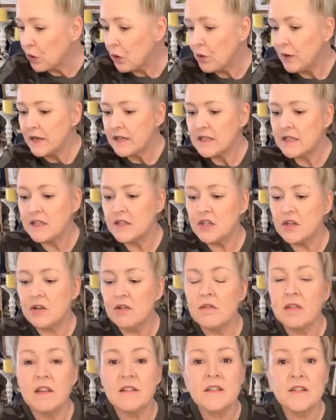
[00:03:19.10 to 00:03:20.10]
we're going to
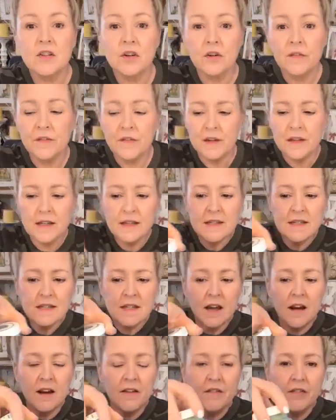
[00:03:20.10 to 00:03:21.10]
do the
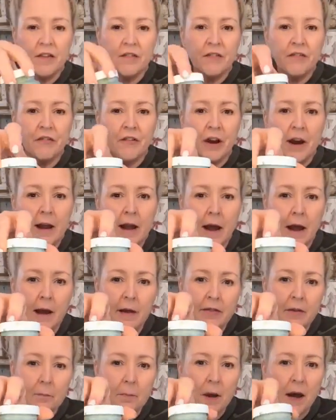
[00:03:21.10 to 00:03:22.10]
surface of
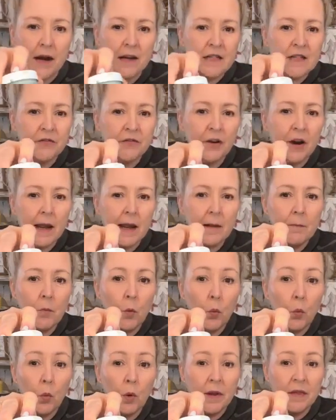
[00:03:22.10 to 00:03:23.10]
the box
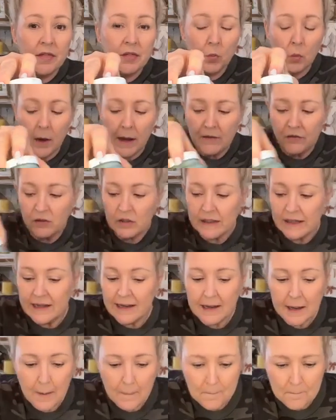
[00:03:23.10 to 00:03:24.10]
frame with
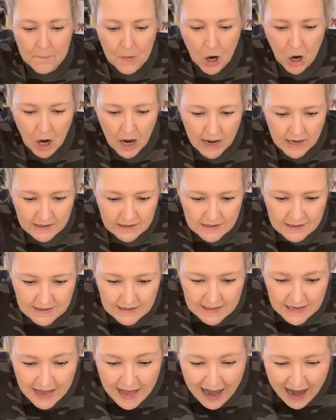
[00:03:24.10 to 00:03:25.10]
Waverly
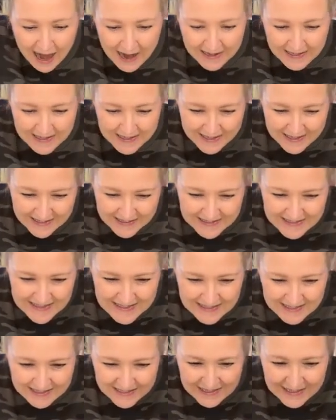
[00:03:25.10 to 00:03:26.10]
Moss. Hi,
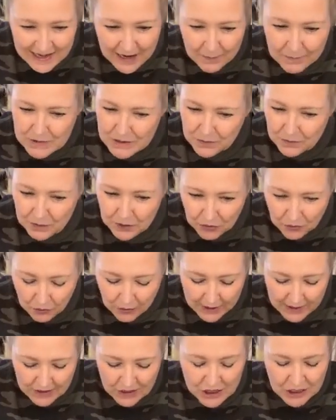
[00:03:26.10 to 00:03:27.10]
Nancy. I'm doing
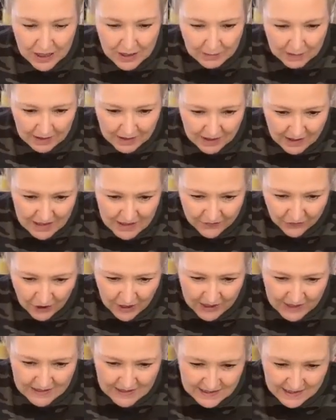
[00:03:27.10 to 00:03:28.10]
great, Jamie. Thanks
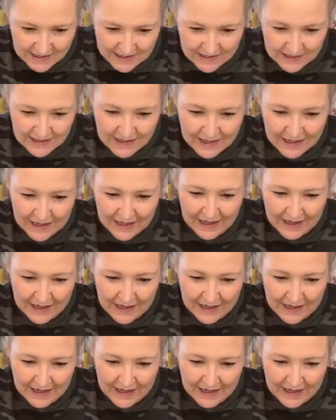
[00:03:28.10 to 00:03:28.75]
for asking.